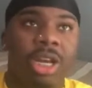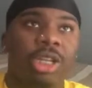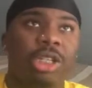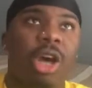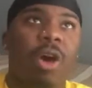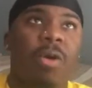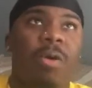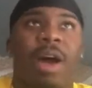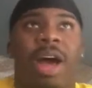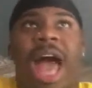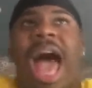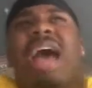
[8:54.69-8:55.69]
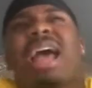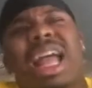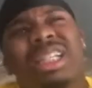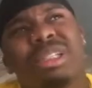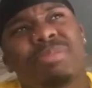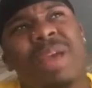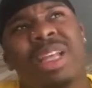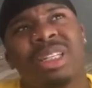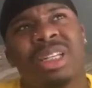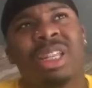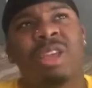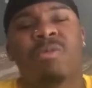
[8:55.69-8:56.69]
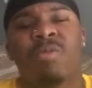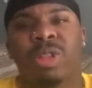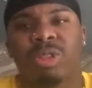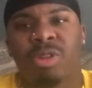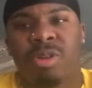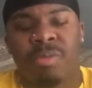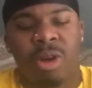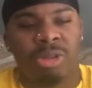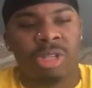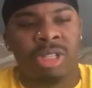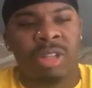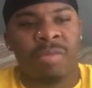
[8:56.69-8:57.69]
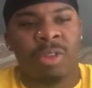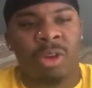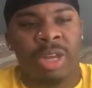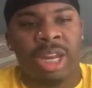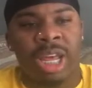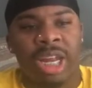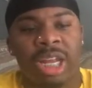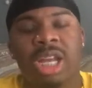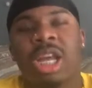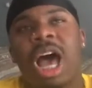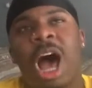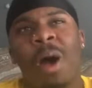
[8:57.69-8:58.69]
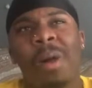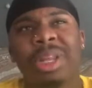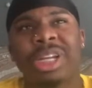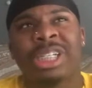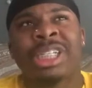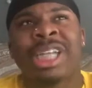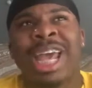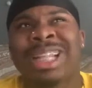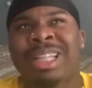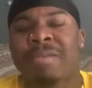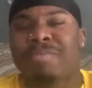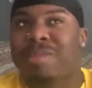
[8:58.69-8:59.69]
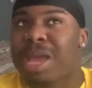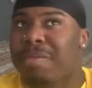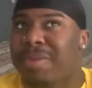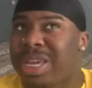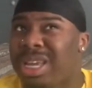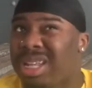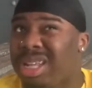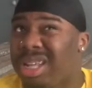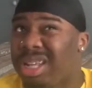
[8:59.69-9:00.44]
So I just basically went through the motions of looking at it. I only checked it maybe